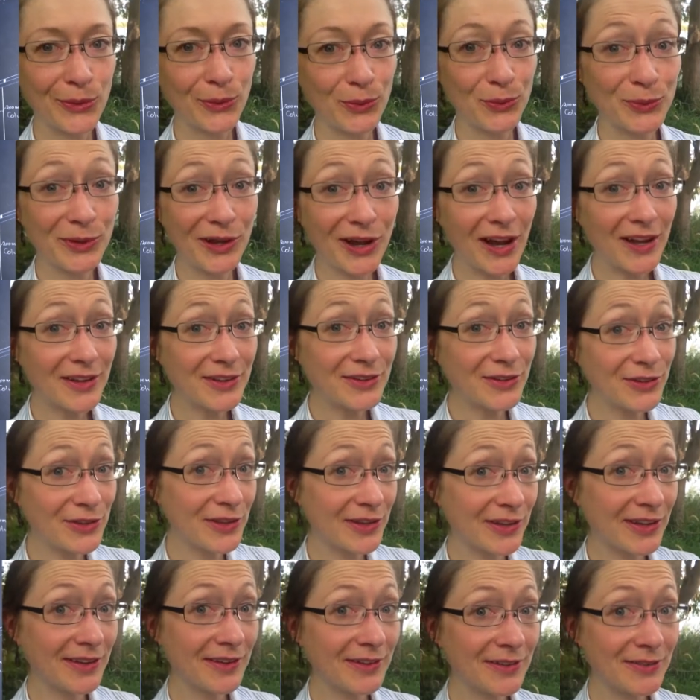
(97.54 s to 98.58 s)
When we got to
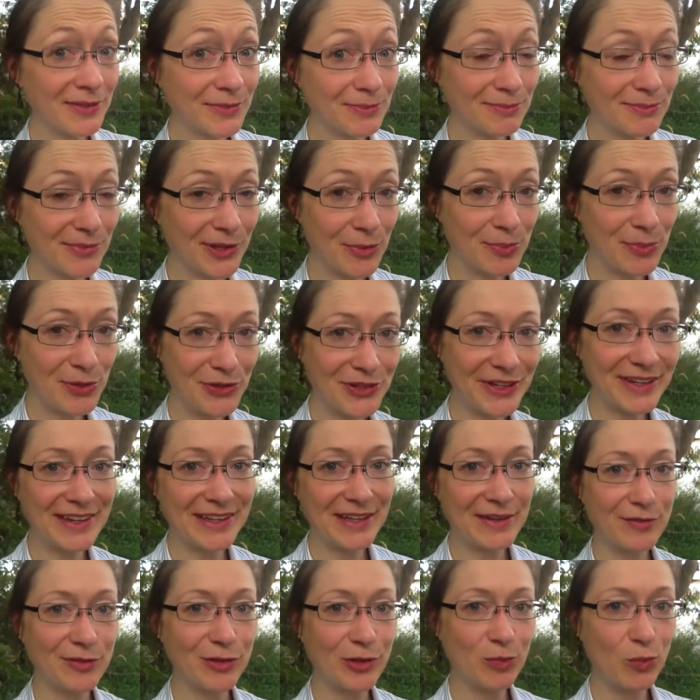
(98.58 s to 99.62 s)
the
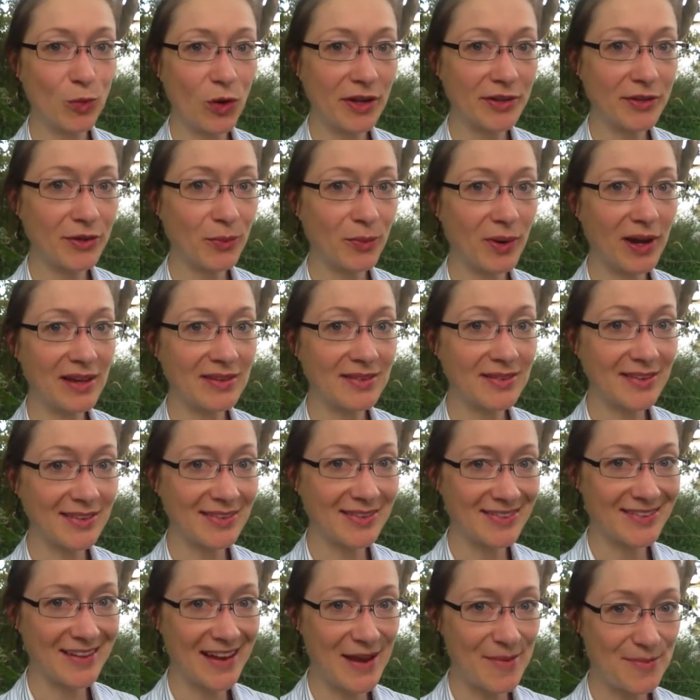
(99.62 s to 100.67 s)
community of Lumwana West
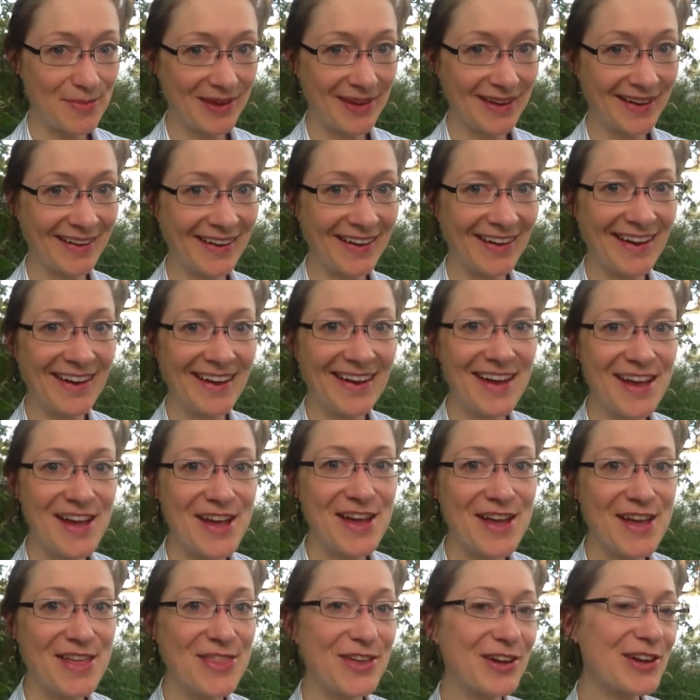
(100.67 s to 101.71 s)
in Zambia,
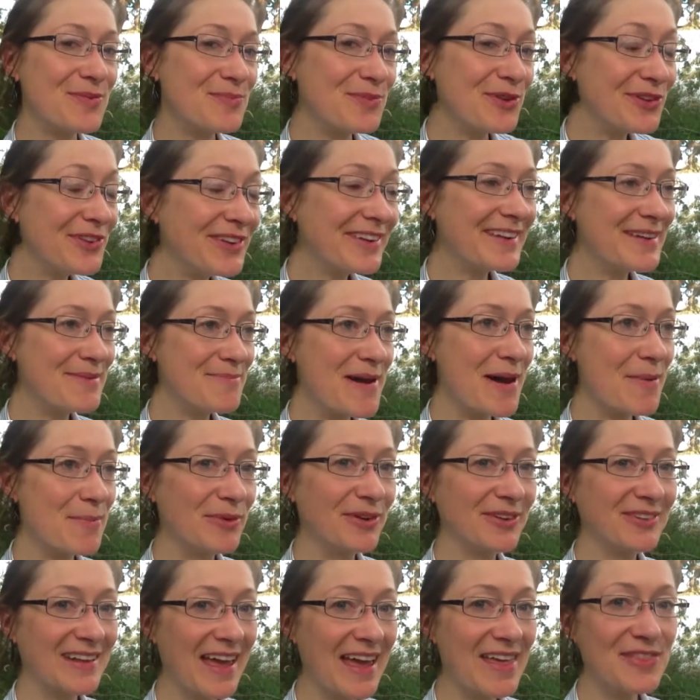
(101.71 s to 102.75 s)
the community
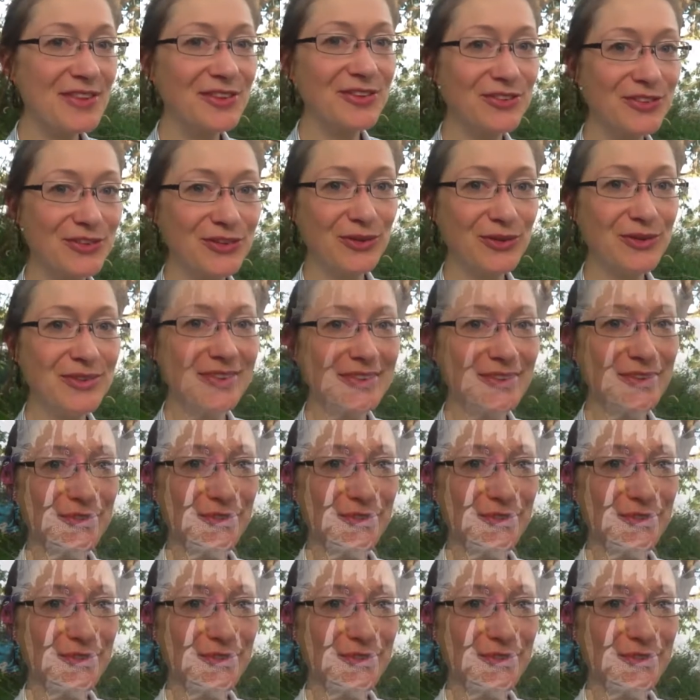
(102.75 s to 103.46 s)
members and the students